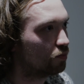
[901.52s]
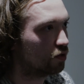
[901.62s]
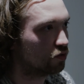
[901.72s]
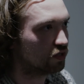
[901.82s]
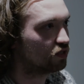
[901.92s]
But
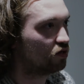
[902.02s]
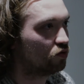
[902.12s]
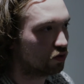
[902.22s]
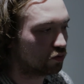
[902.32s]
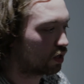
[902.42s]
all
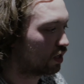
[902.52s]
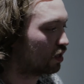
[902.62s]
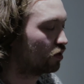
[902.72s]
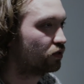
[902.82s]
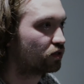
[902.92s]
the while
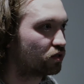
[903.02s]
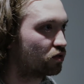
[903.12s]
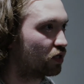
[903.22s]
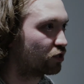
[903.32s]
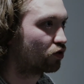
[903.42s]
I was
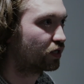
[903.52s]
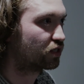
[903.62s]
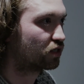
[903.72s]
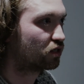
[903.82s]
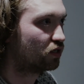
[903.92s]
like trying to